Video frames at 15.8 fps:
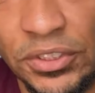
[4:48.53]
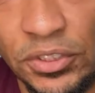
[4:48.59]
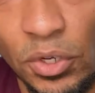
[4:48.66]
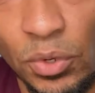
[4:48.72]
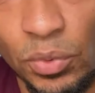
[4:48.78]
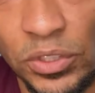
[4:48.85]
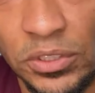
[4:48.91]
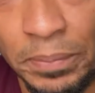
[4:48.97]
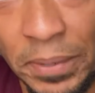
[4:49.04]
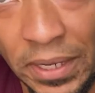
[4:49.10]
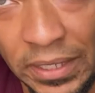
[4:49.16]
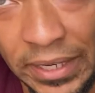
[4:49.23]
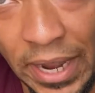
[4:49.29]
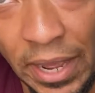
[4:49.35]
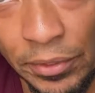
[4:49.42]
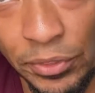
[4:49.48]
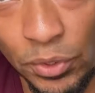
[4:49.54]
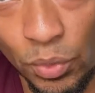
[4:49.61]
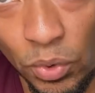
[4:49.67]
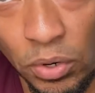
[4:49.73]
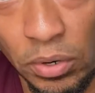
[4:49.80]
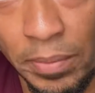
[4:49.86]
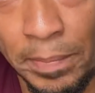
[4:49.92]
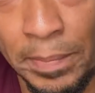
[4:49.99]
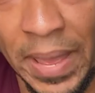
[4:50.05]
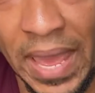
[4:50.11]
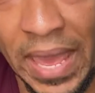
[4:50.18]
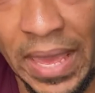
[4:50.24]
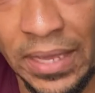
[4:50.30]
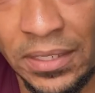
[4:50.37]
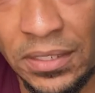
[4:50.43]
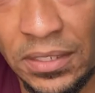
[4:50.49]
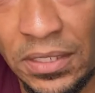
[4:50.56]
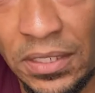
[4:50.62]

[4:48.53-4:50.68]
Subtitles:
So we're spelling out the word bagged,